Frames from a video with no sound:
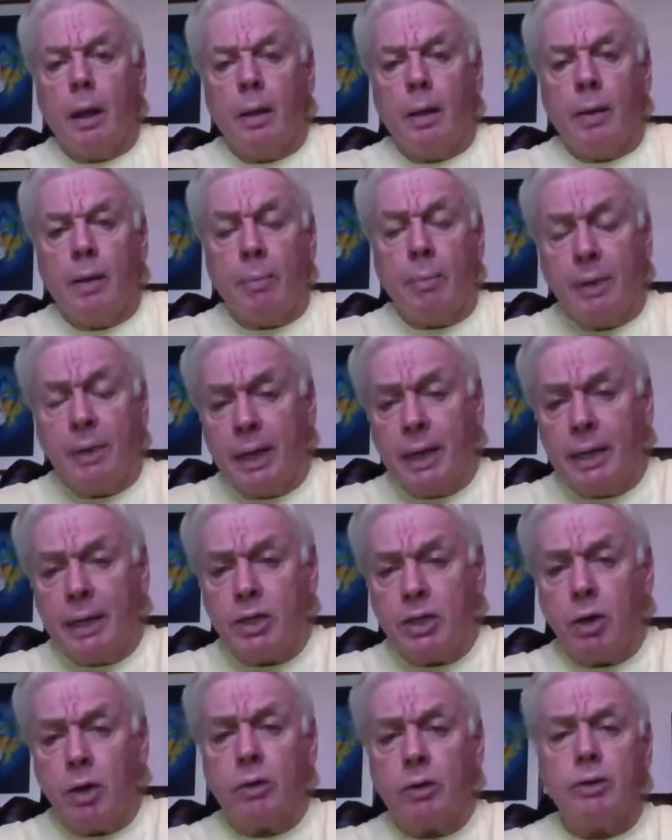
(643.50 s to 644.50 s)
They're being
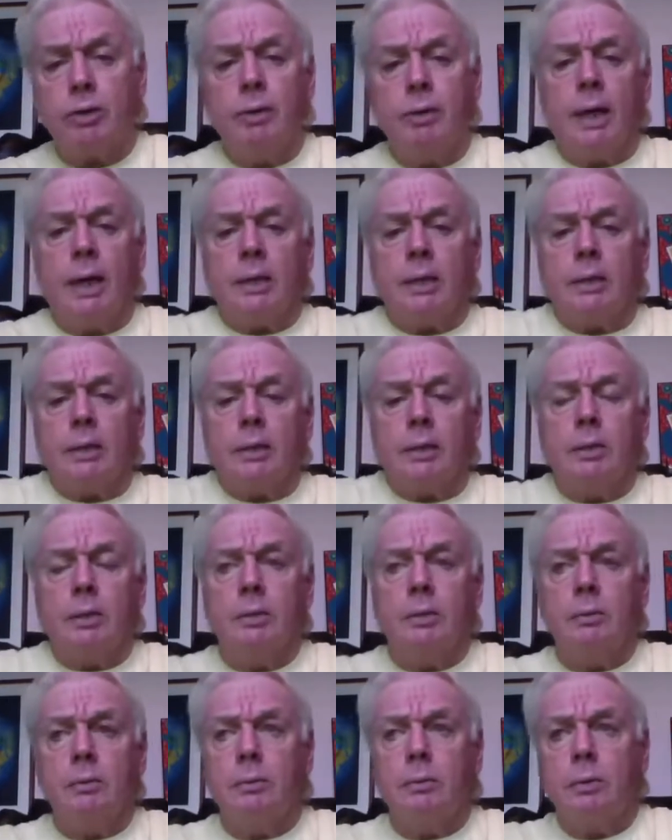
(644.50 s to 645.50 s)
indoctrinated
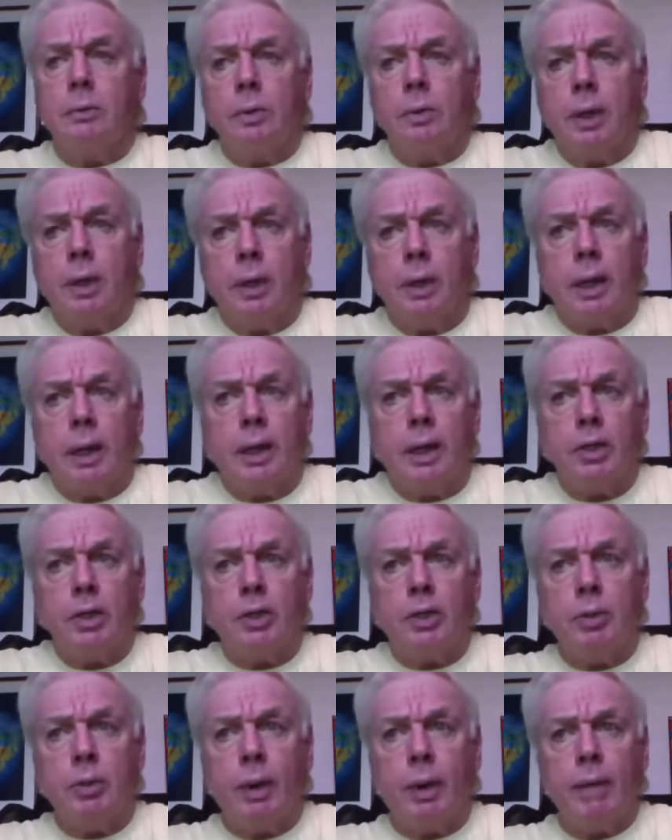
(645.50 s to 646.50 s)

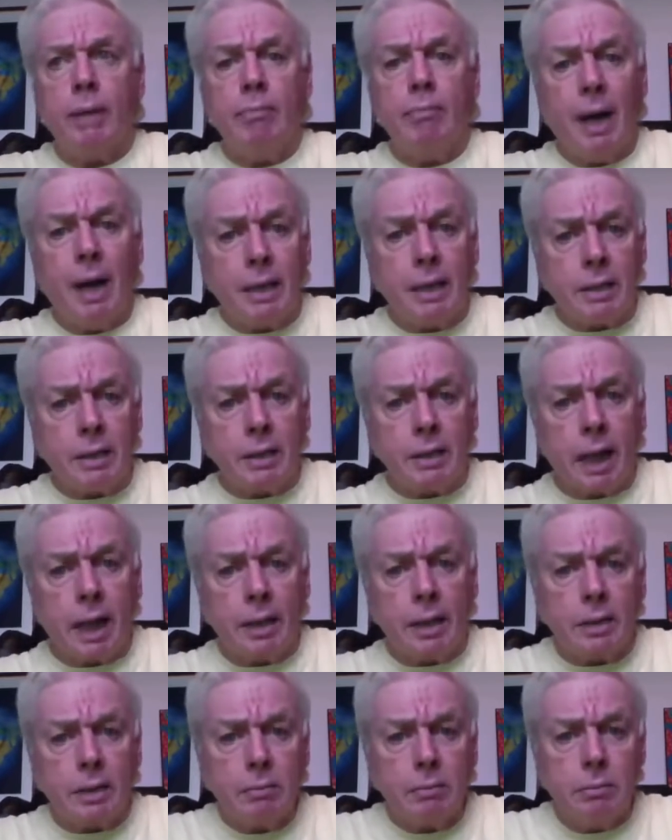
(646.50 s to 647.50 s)
into a
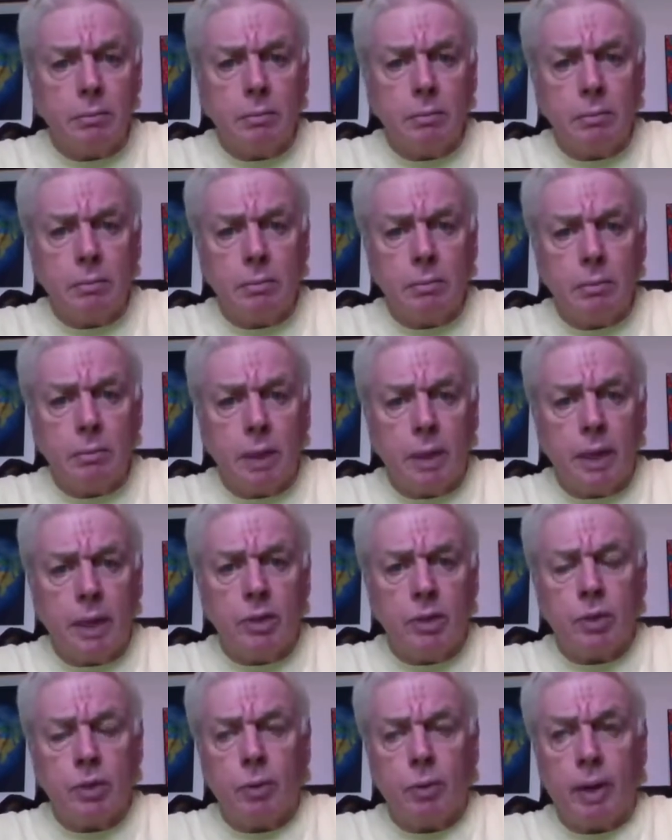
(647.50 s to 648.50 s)
mindset,
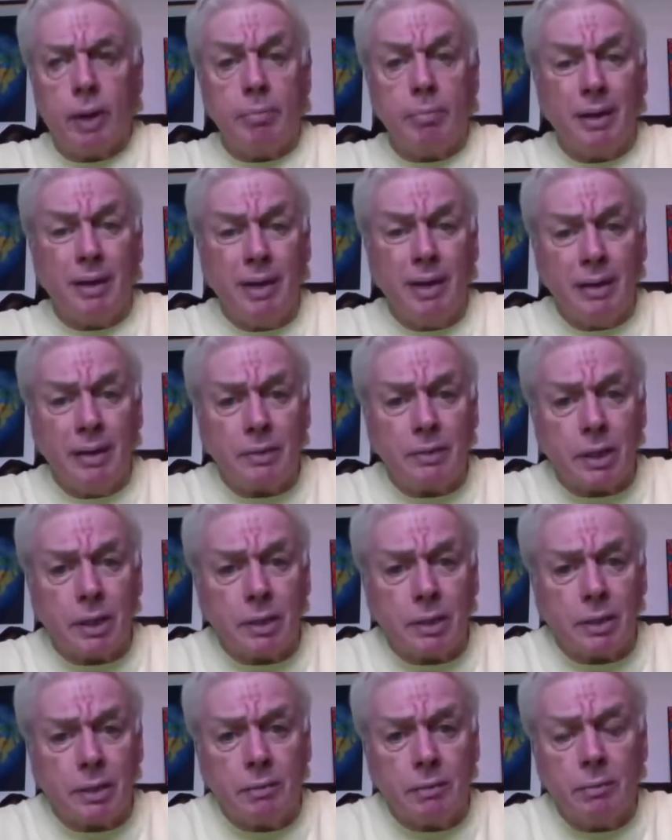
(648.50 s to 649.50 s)
into a belief
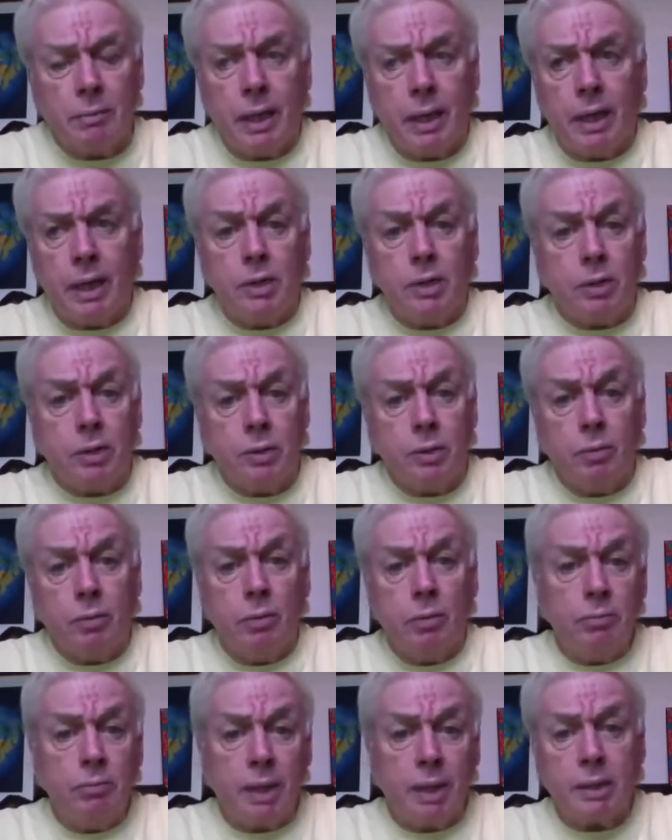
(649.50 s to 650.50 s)
system, into
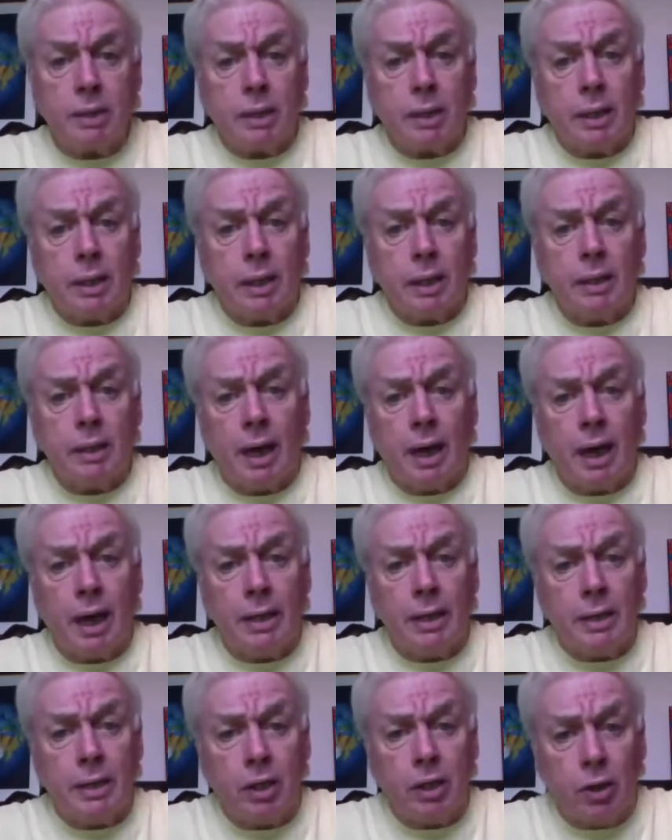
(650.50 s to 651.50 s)
basically an
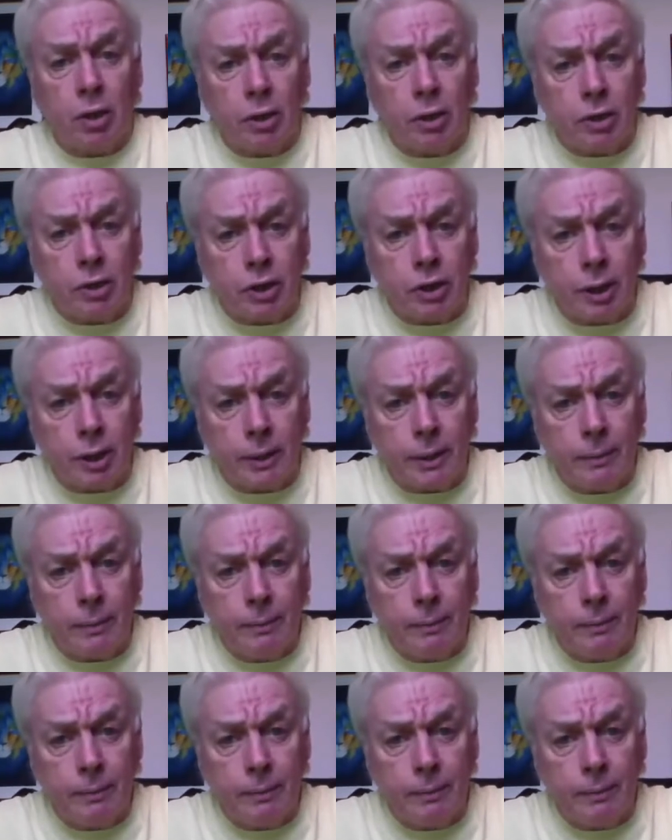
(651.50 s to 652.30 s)
ideology.